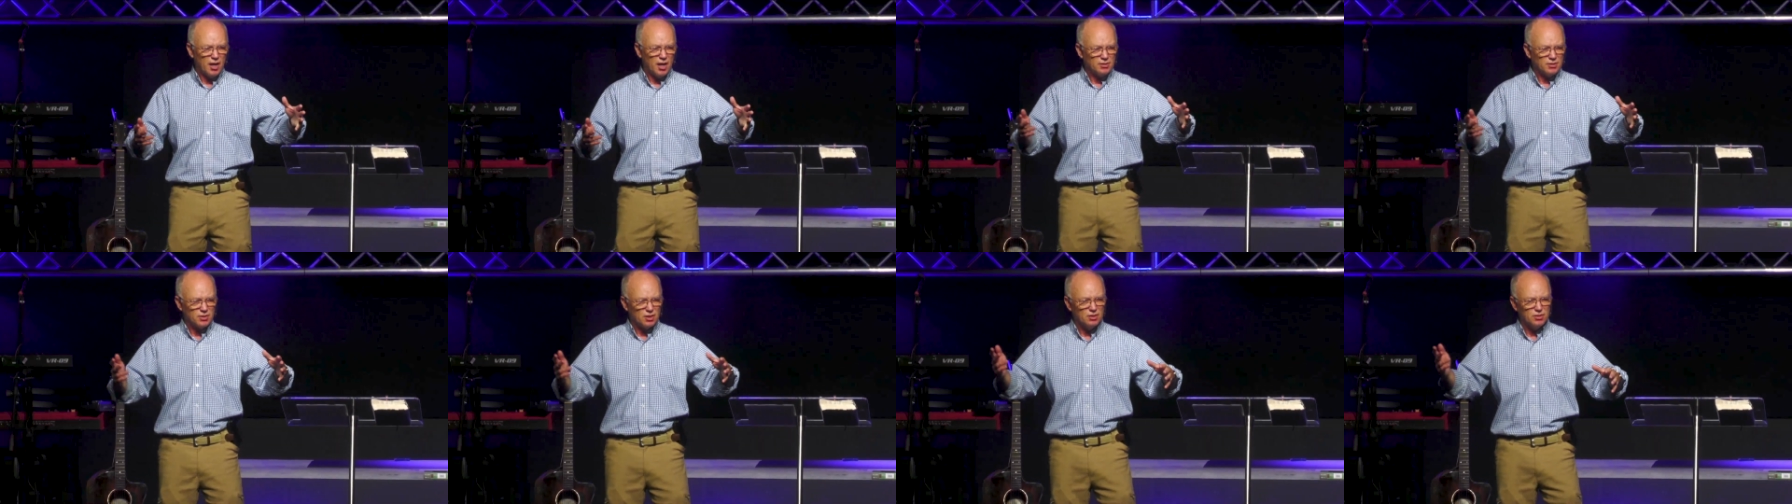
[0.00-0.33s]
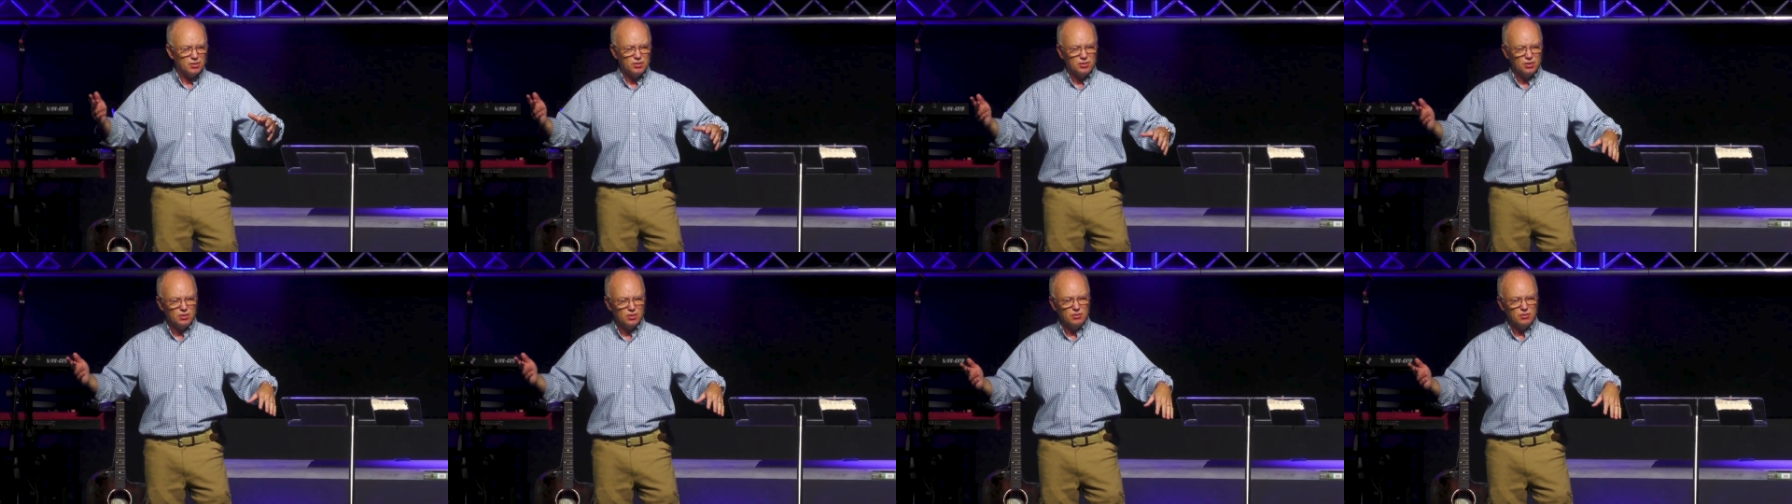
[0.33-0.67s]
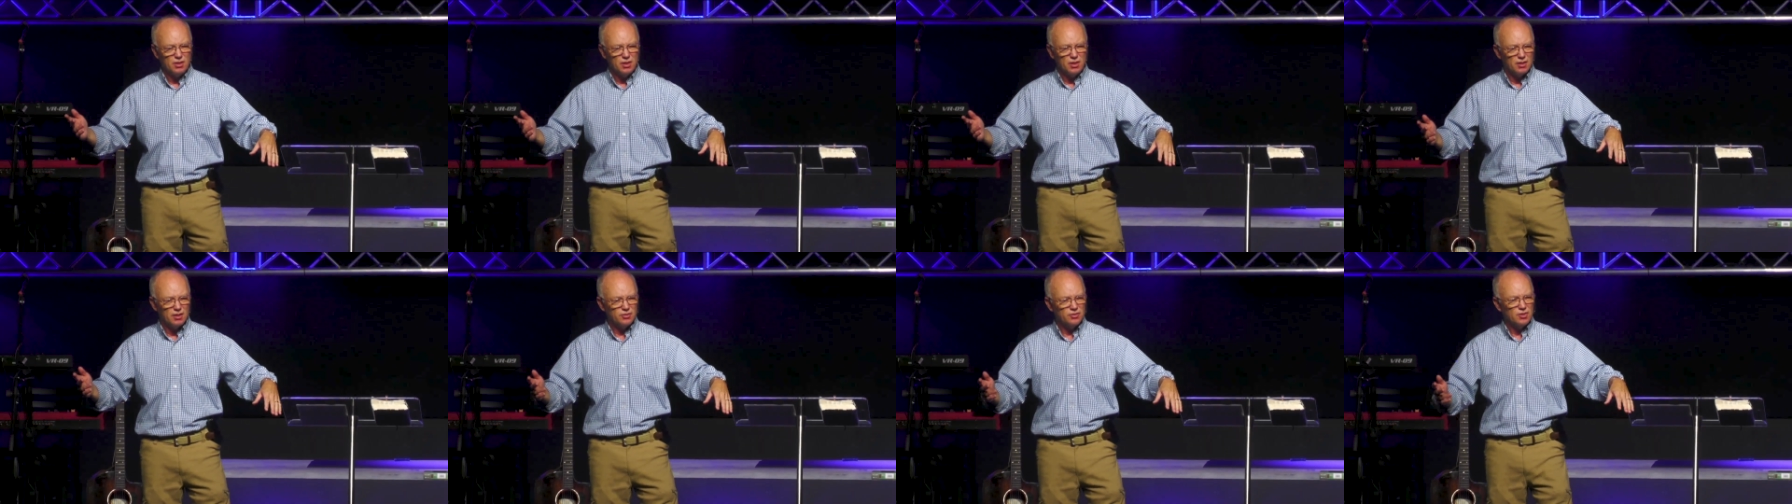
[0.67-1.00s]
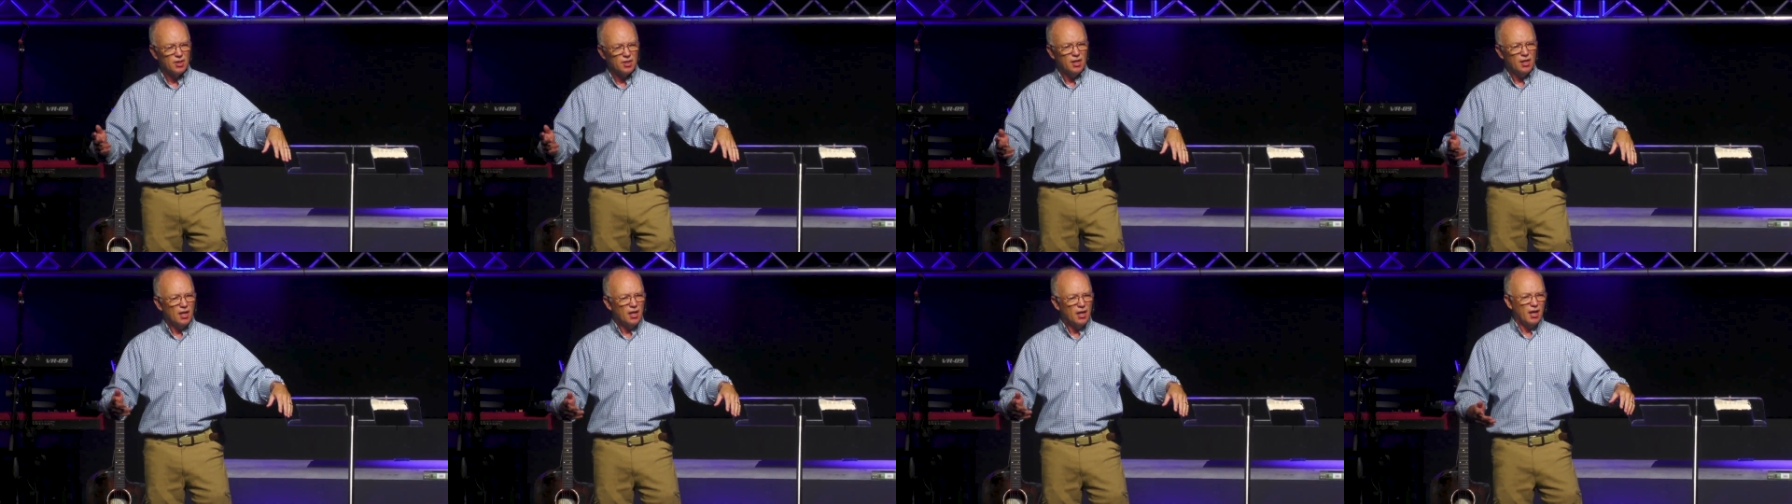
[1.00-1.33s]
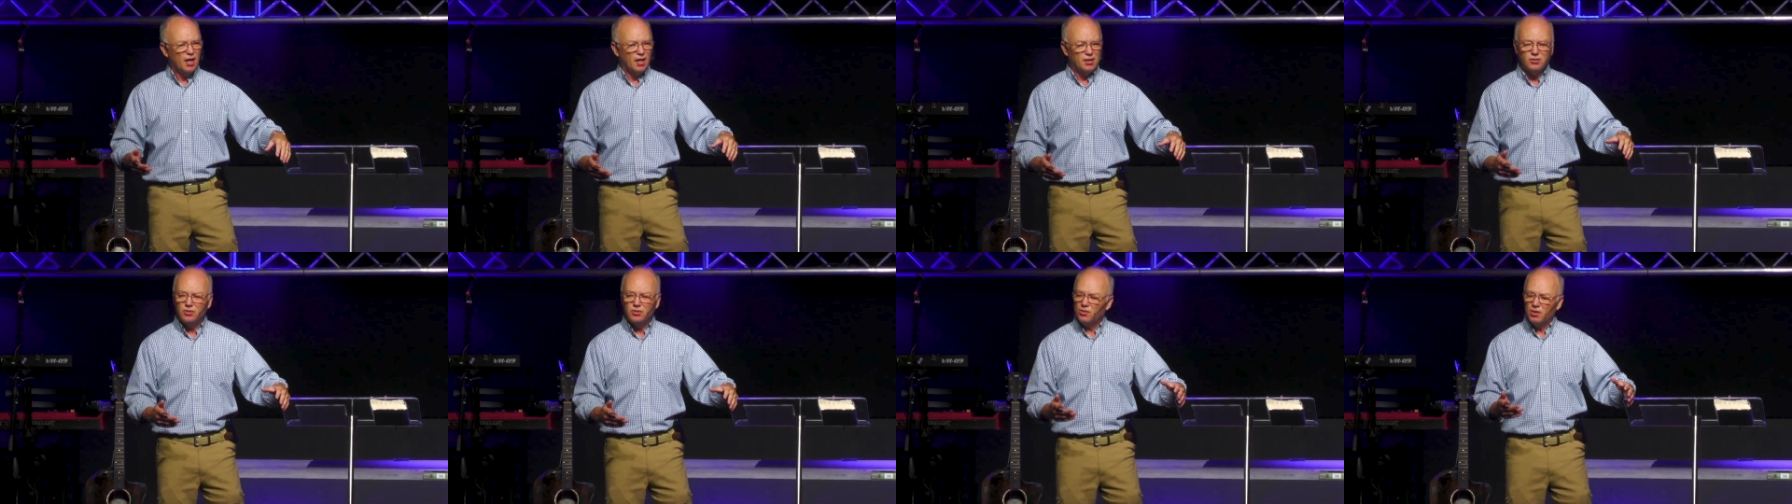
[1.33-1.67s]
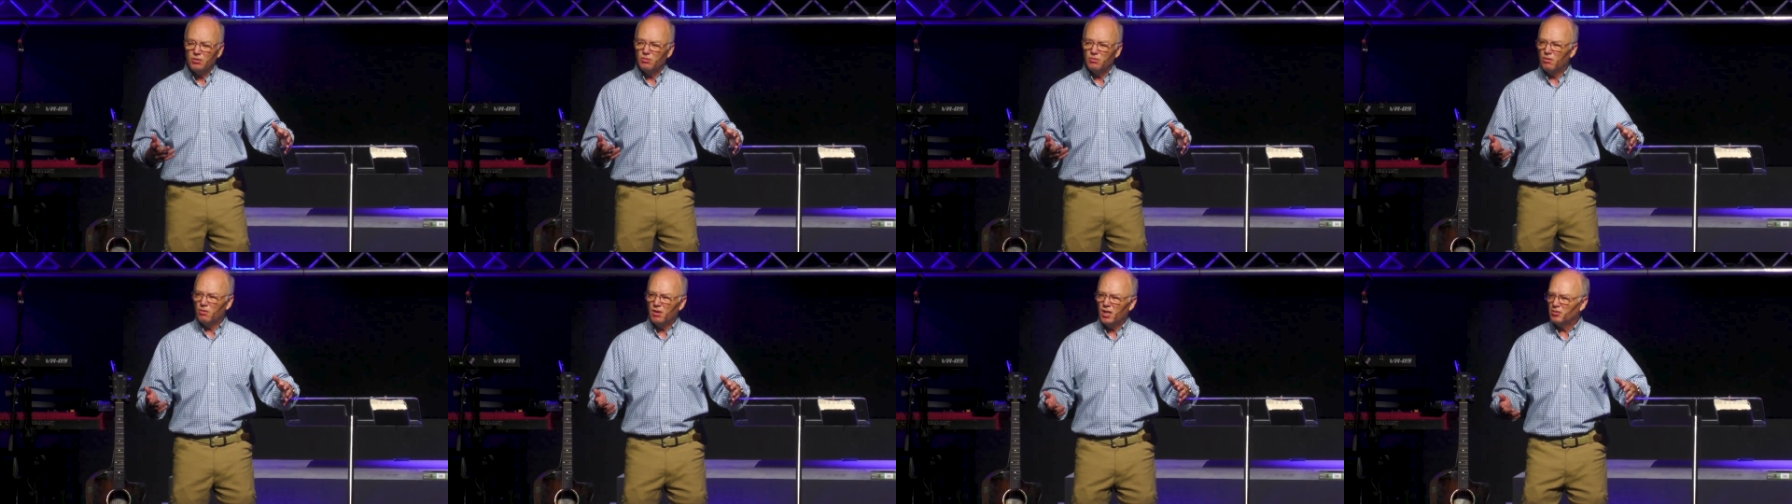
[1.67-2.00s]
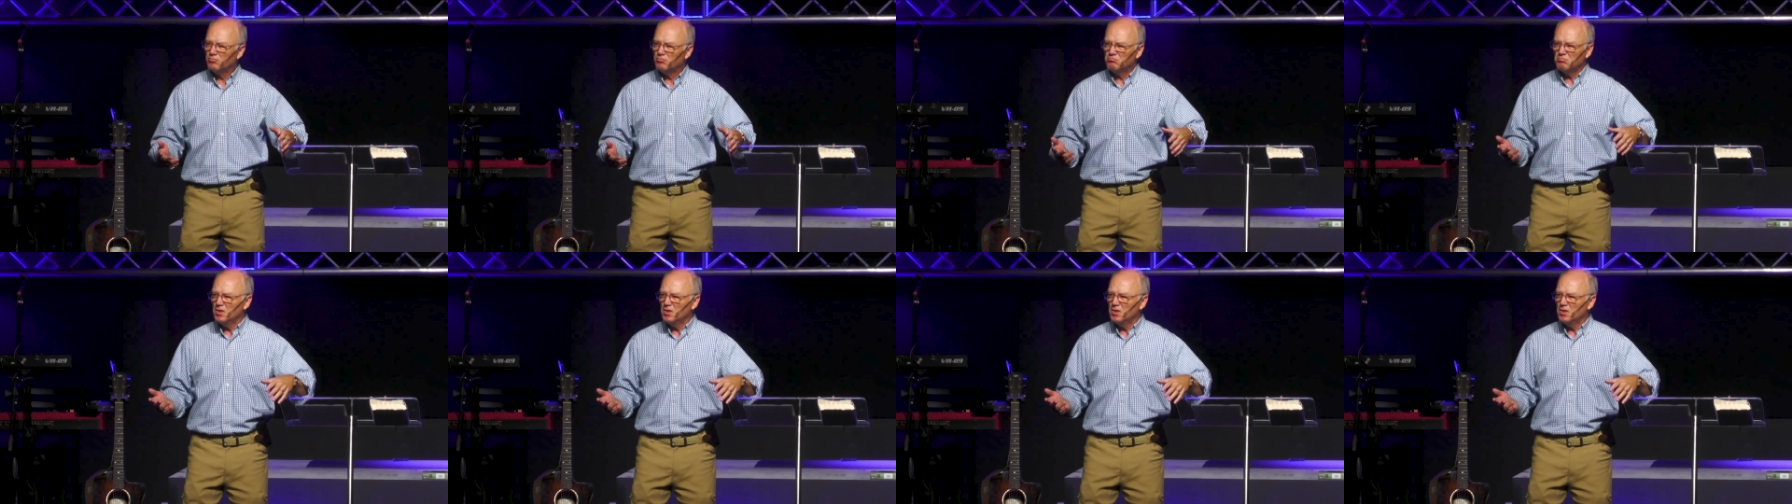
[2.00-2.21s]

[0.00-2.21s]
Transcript: could do this. And you know what?